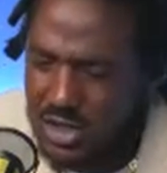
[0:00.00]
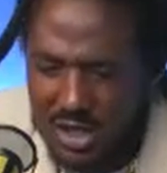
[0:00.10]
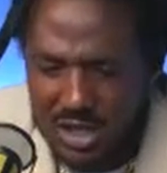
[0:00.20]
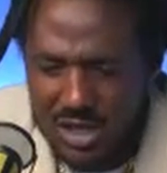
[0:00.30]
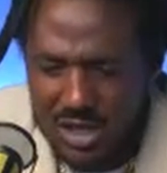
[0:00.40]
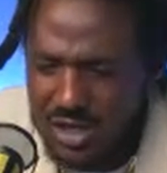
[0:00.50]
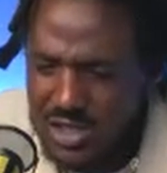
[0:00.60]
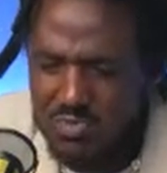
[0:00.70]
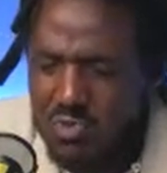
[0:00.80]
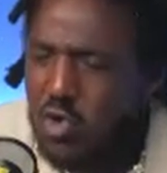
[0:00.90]

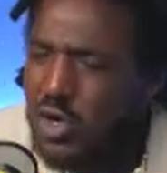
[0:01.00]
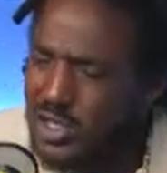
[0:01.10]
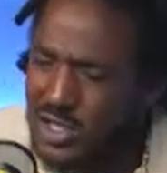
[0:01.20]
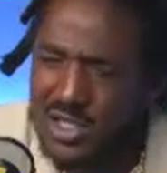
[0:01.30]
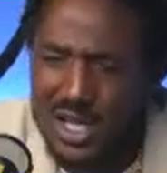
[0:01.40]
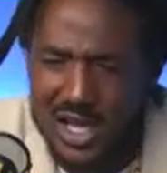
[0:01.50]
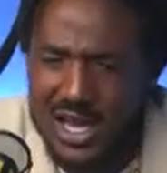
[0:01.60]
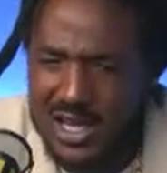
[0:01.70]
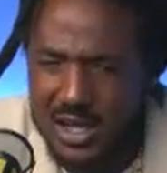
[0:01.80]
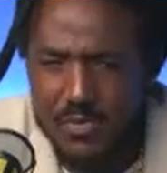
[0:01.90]
it's mortgages that got
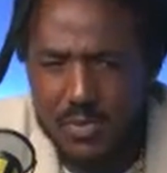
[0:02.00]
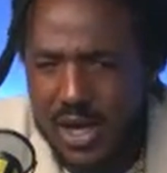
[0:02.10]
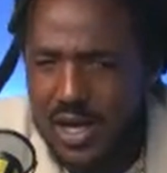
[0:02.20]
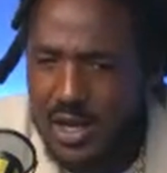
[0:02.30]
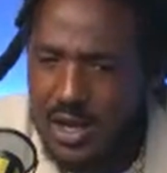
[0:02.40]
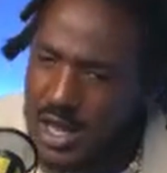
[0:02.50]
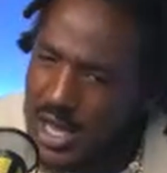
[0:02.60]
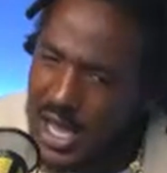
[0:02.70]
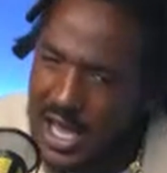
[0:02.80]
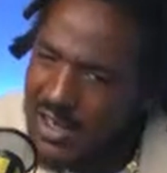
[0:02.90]
to get paid,
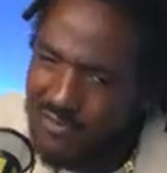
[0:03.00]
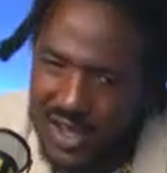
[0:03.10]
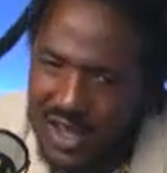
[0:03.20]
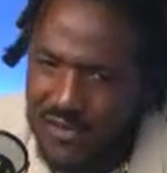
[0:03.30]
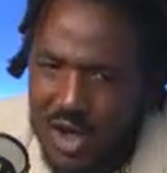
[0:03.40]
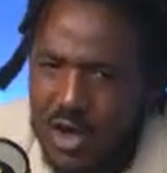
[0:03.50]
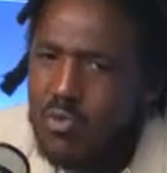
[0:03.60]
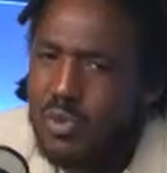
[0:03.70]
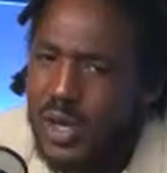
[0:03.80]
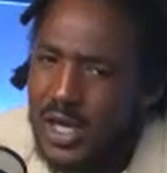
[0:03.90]
and if I
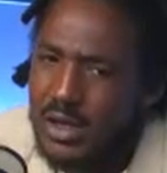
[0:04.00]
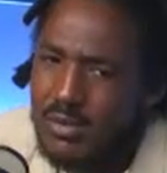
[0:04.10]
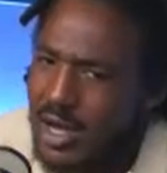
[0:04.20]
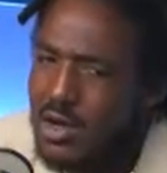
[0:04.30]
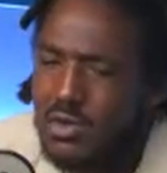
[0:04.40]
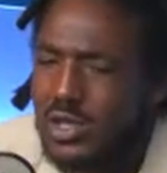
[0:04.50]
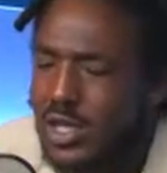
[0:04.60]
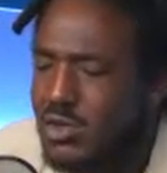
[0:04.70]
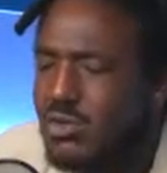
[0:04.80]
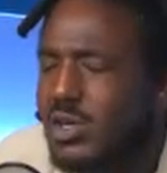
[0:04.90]
don't pay them, I don't
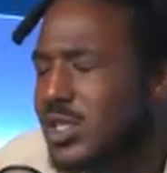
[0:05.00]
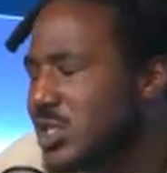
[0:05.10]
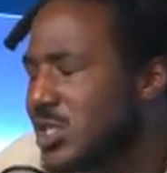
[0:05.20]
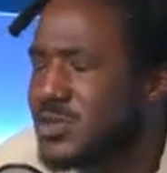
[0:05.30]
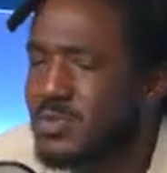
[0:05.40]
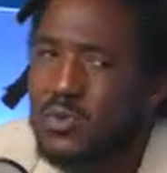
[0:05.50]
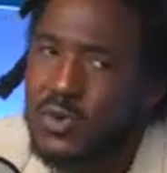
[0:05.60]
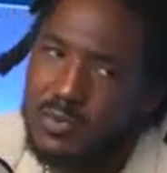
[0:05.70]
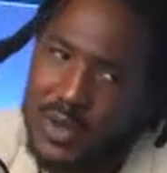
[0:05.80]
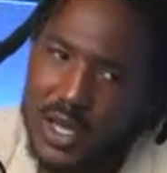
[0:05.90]
think you can assist me
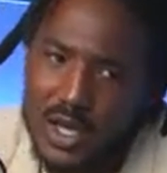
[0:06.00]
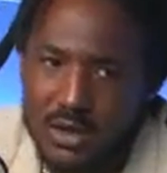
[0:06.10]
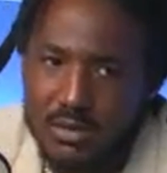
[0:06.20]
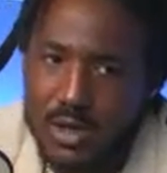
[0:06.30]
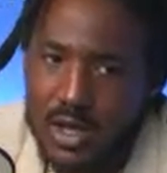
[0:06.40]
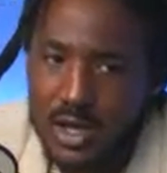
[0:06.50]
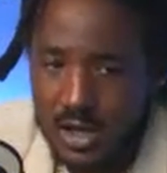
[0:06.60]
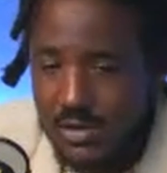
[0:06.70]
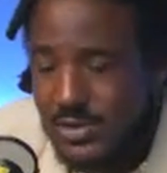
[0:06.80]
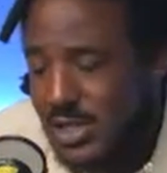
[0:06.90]
with paying them. You
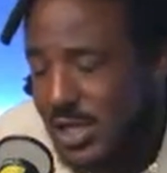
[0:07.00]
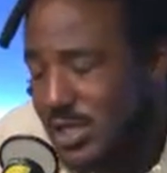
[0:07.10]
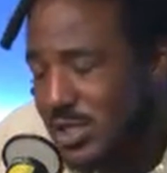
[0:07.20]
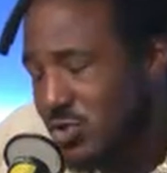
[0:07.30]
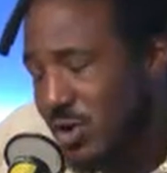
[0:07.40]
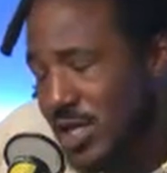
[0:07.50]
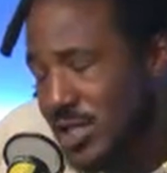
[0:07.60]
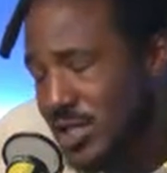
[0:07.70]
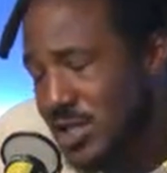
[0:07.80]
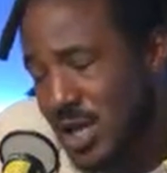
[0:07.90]
know what I'm saying? It's
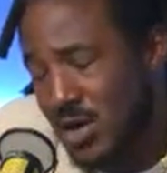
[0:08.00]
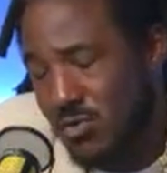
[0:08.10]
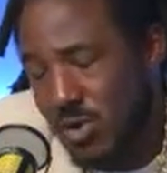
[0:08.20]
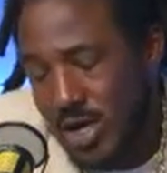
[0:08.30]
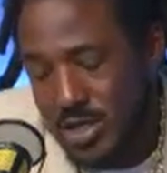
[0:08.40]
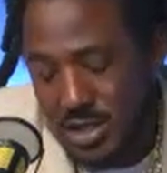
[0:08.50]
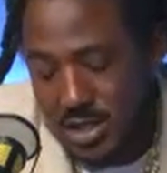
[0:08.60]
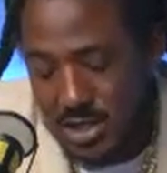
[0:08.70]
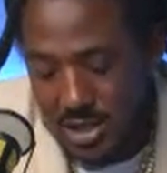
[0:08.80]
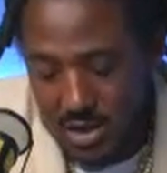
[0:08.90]
crazy, it's
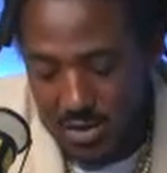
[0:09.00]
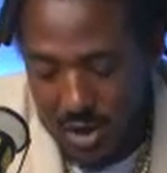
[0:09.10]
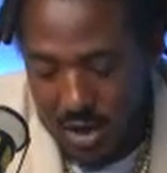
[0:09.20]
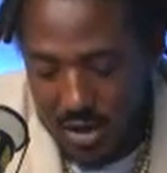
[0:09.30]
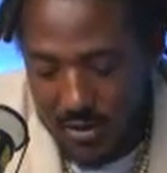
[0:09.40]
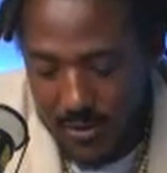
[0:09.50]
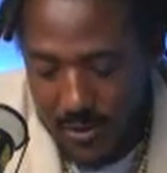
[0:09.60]
outrageous, and so